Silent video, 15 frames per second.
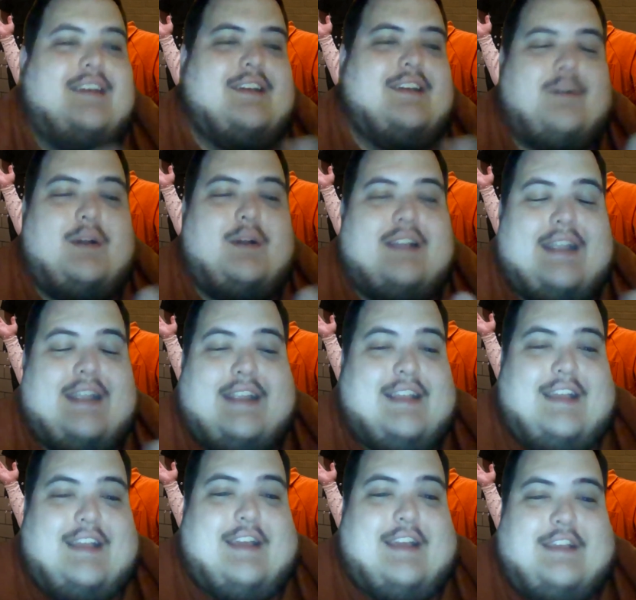Well,
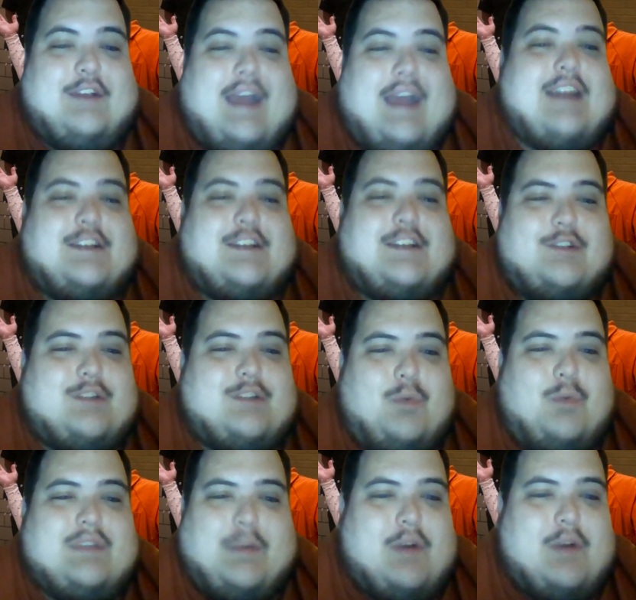you got to choose the
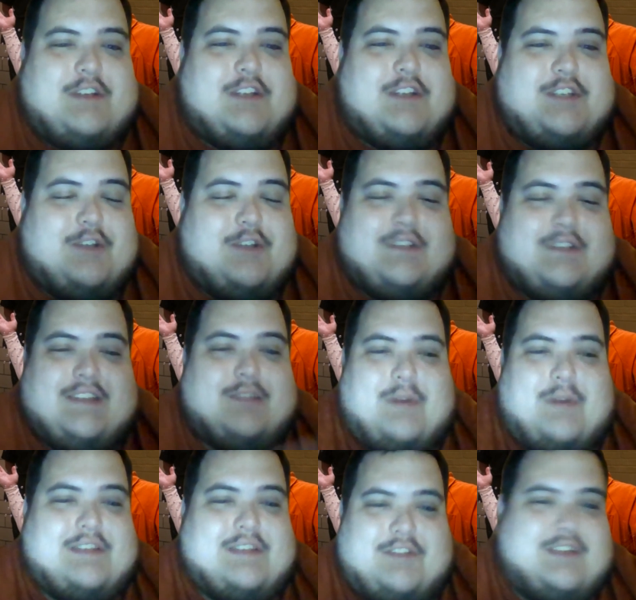one they want you to choose, because
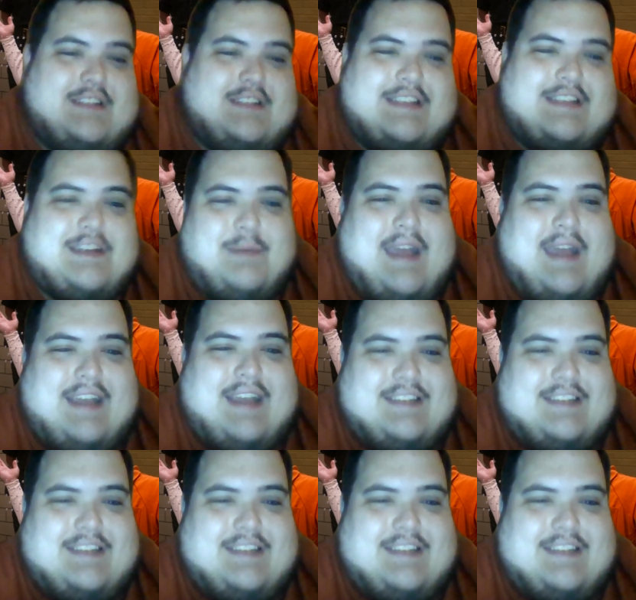otherwise they're just going to send you back.